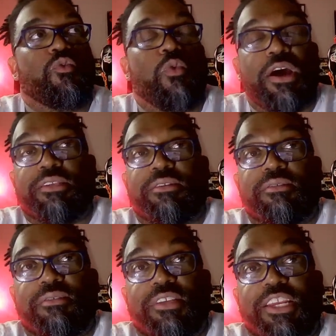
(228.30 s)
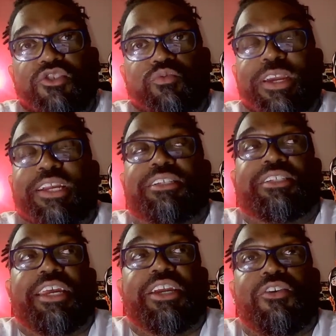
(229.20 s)
What is
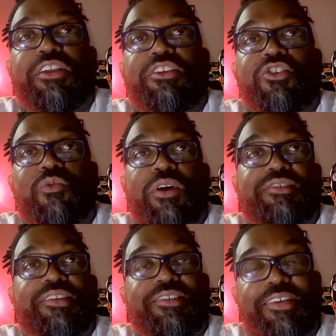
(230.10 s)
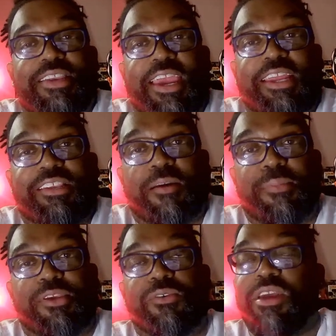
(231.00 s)
Ricochet going to do once he's in
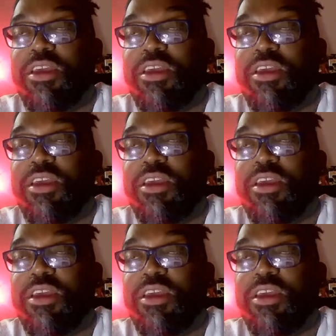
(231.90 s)
AEW?